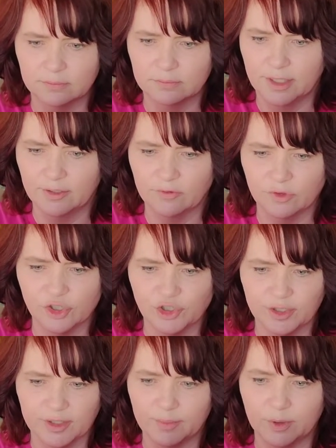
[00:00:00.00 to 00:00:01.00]
may have
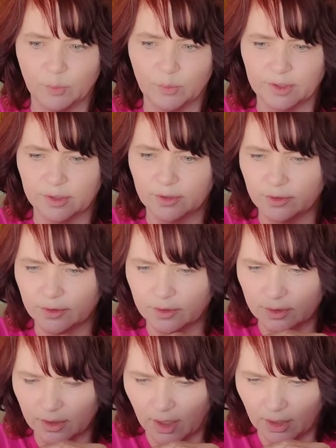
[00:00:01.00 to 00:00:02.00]
originally been with it
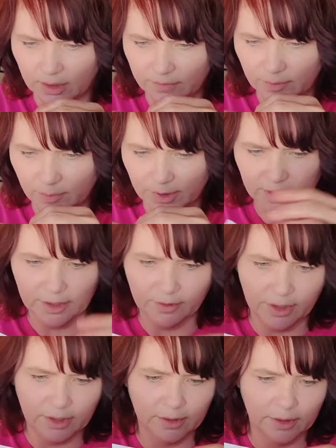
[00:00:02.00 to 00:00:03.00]
could not even be that
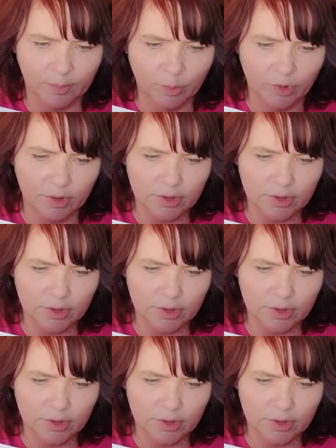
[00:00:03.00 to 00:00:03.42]
great anymore.